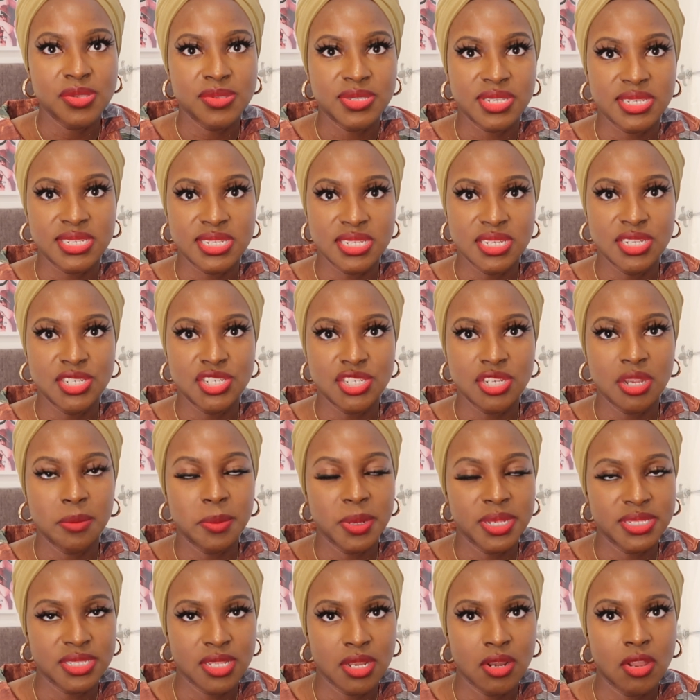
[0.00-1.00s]
use a t-shirt
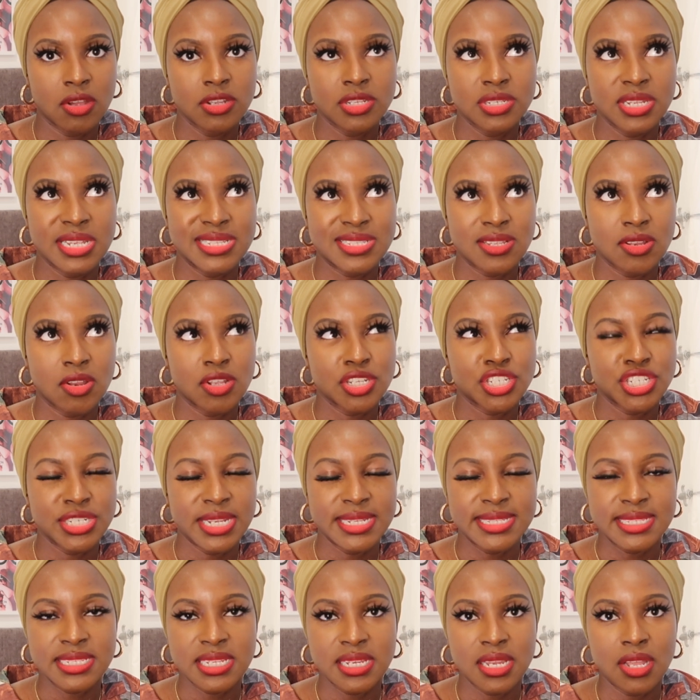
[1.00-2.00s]
because it's a lot
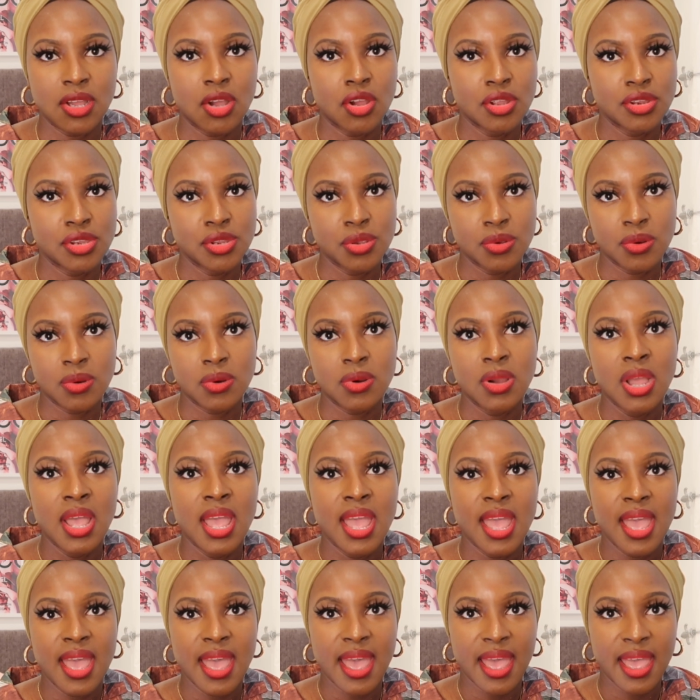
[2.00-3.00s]
gentler on your
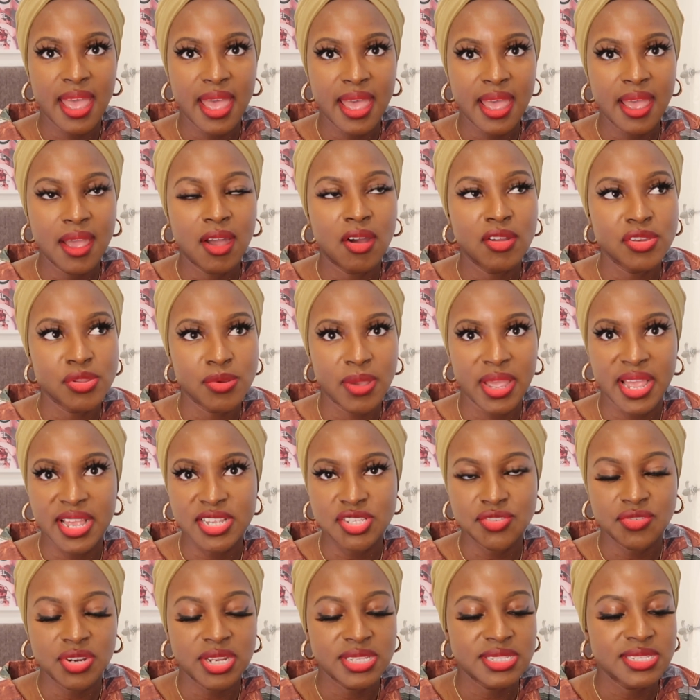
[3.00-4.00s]
hair, on your hair
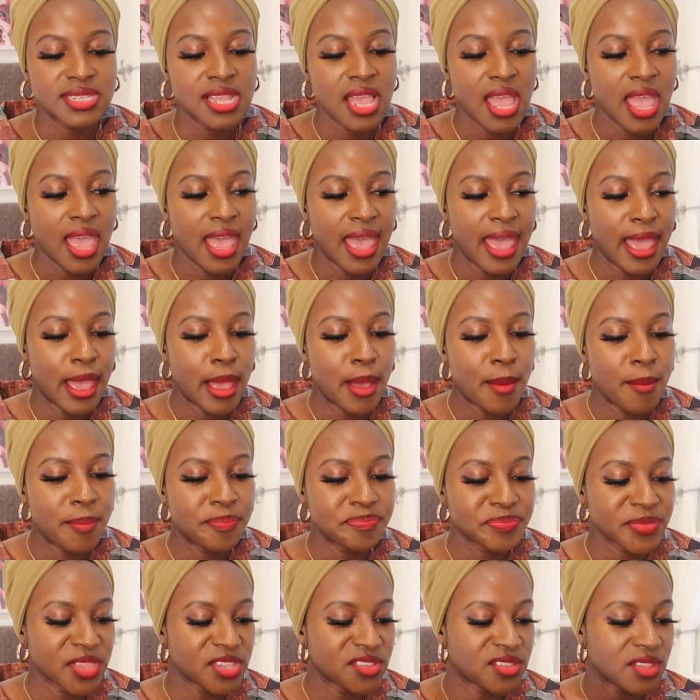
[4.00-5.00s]
strands.
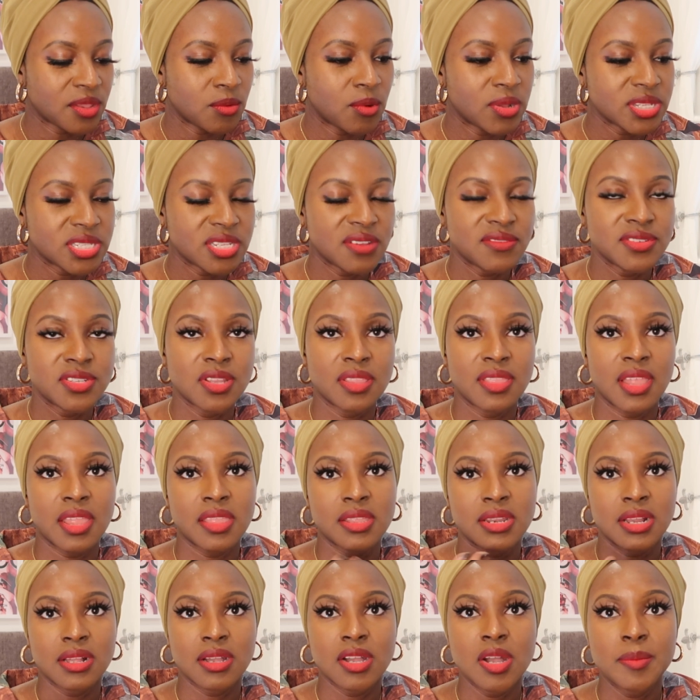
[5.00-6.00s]
So once I've done that,
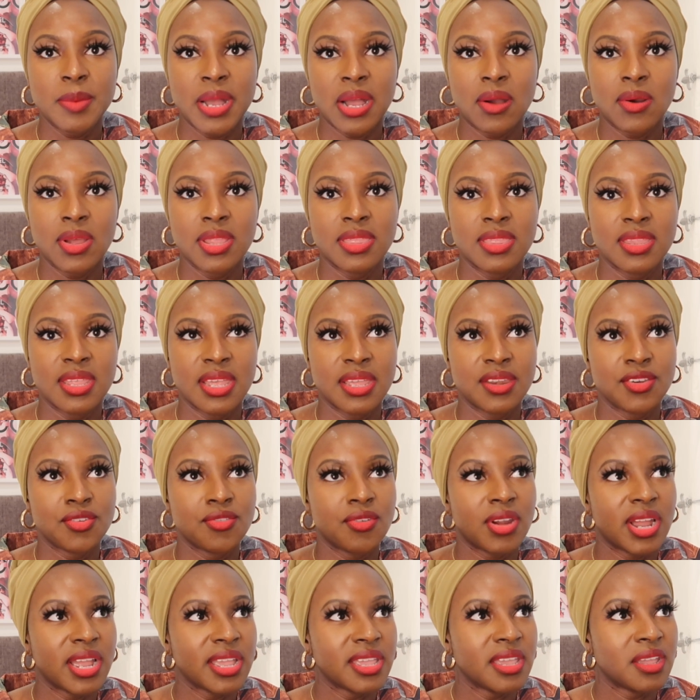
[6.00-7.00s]
then I'll come out and then
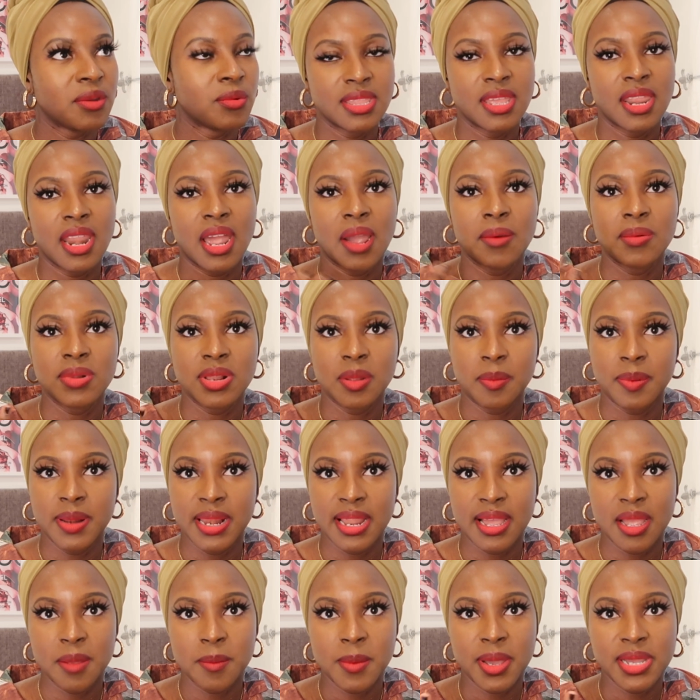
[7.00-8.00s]
dry it, and then I will
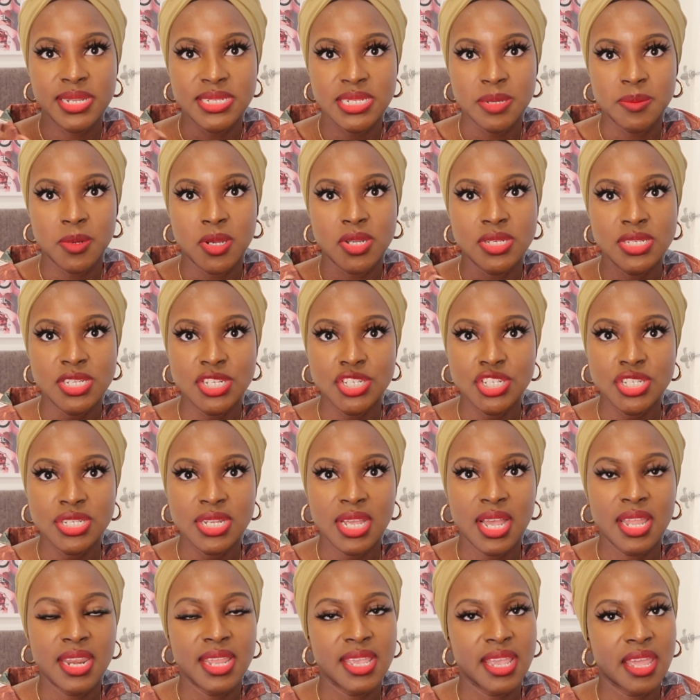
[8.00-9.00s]
apply my deep
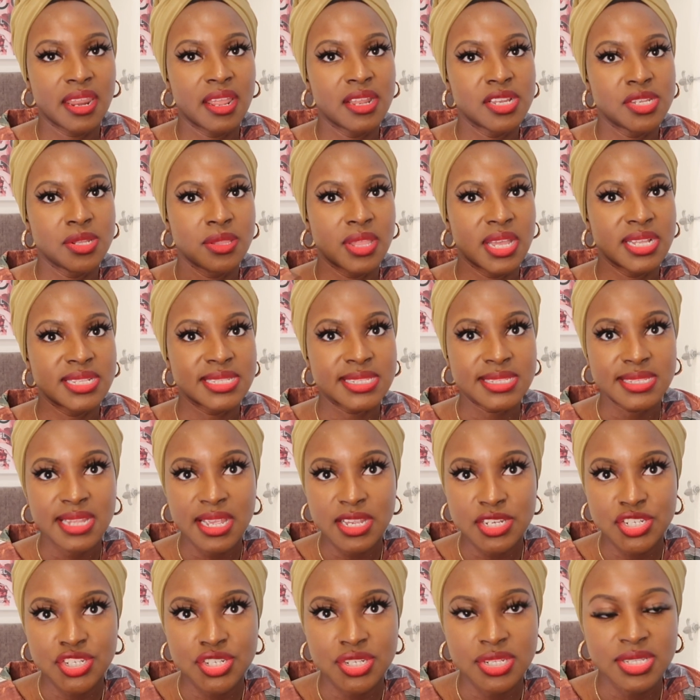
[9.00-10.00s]
conditioner, and again I do that in
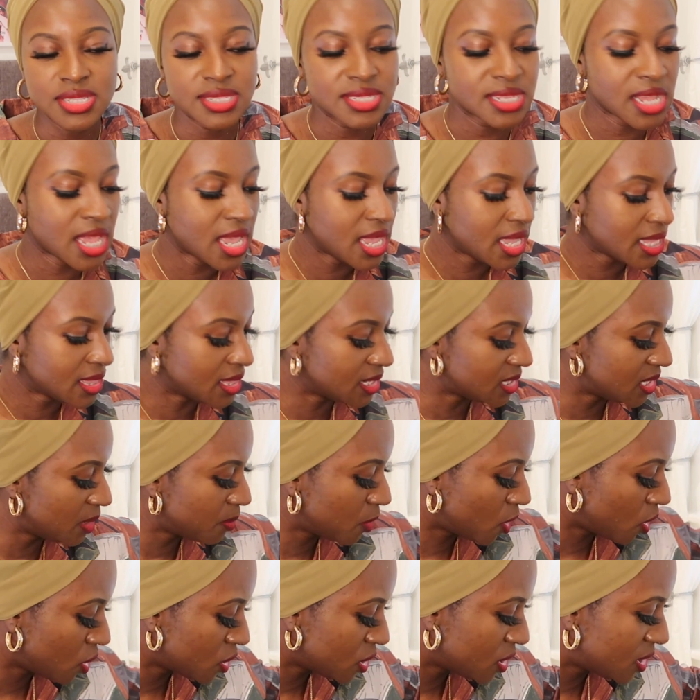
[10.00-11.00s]
sections. The
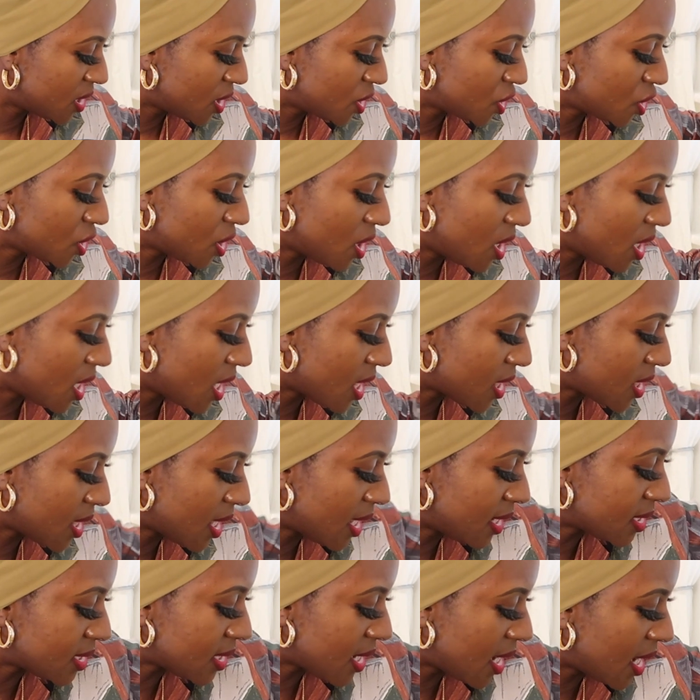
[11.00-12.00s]
deep conditioner
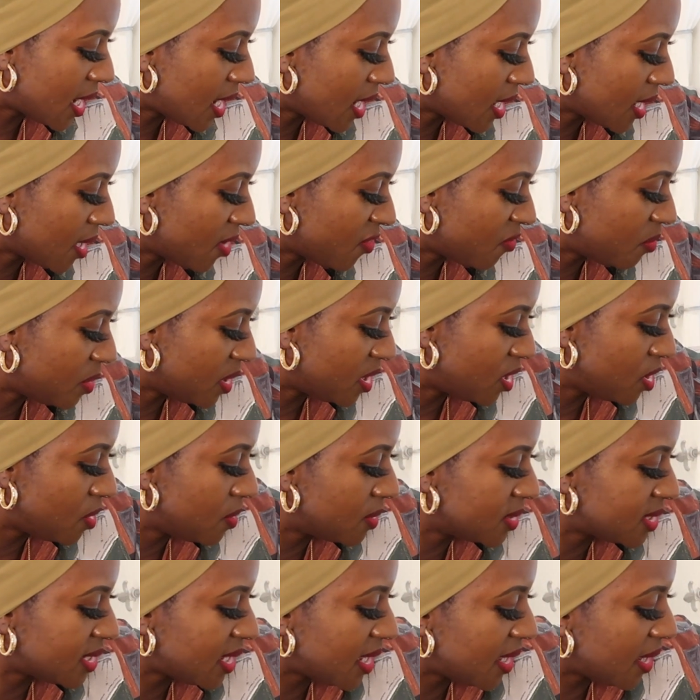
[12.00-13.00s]
that I have been
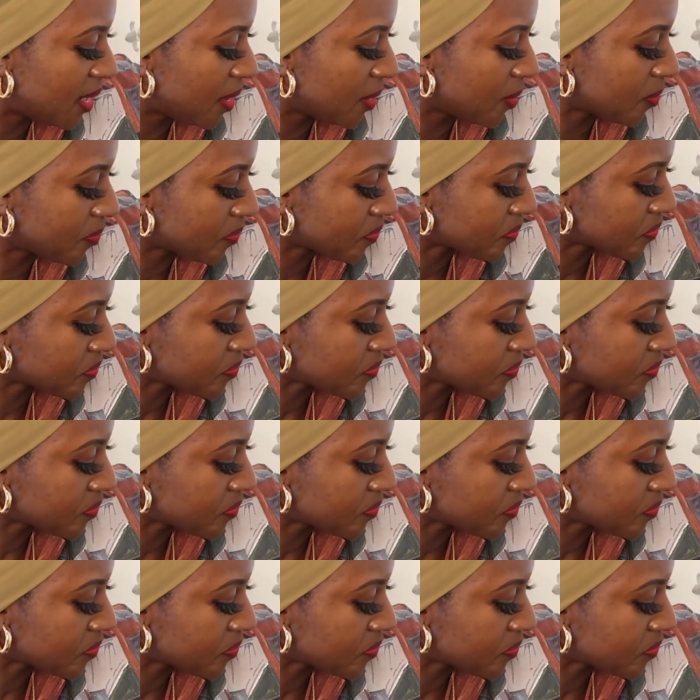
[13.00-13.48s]
using